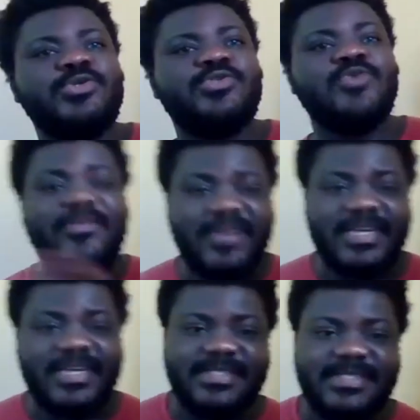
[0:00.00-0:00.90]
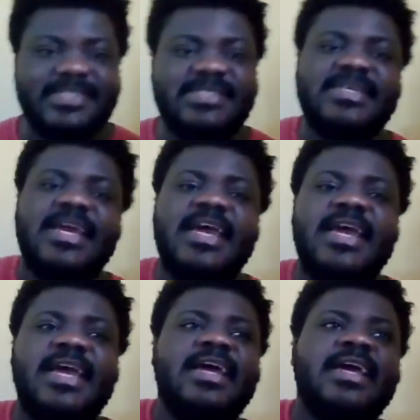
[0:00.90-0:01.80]
to address this.
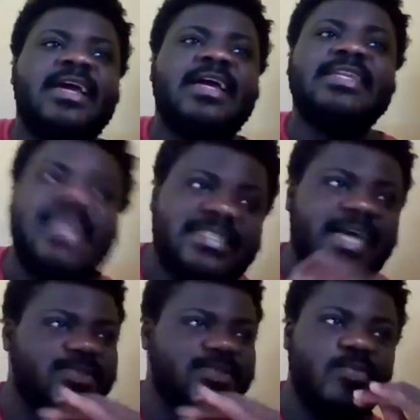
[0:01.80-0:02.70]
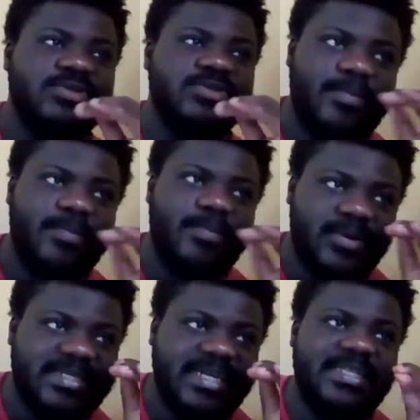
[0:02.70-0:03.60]
Data is almost the
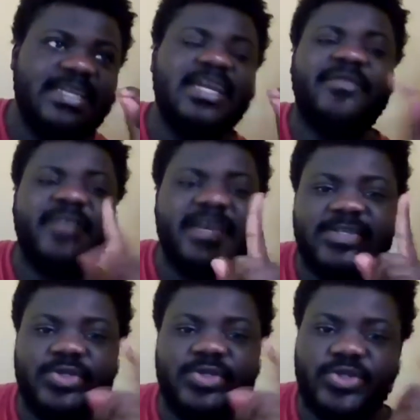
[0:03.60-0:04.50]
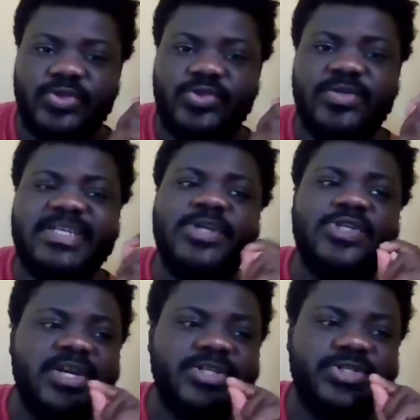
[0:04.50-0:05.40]
important thing. The first thing you should do is that you
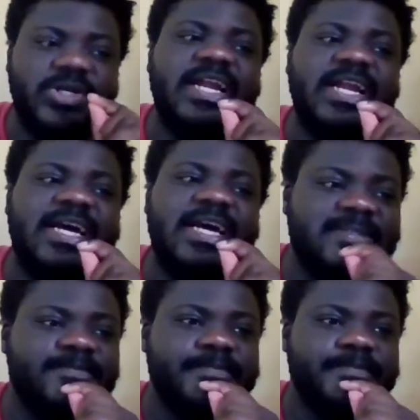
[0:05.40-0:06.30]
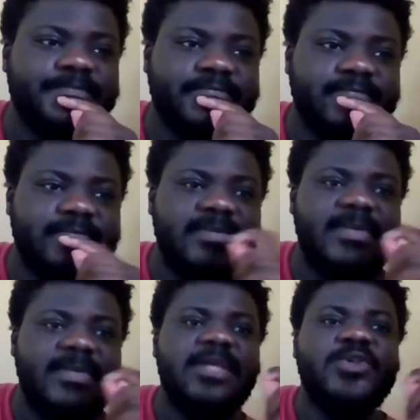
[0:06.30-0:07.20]
should ensure that
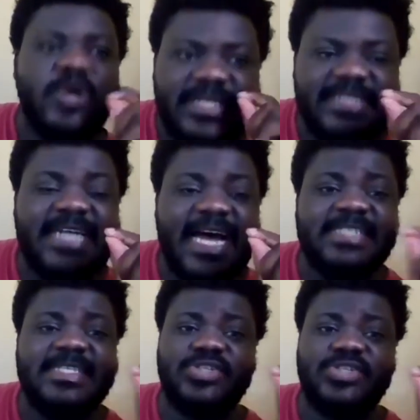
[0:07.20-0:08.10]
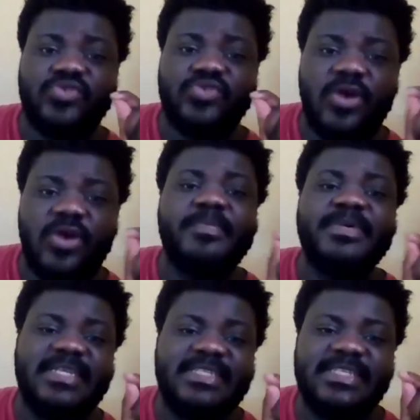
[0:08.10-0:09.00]
your data is a strong
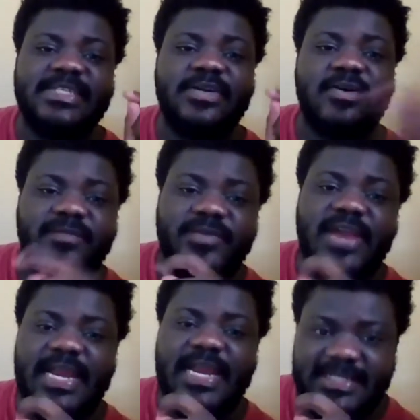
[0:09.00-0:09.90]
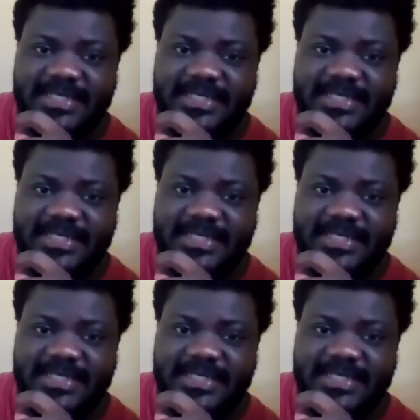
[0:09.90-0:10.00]
representation of reality.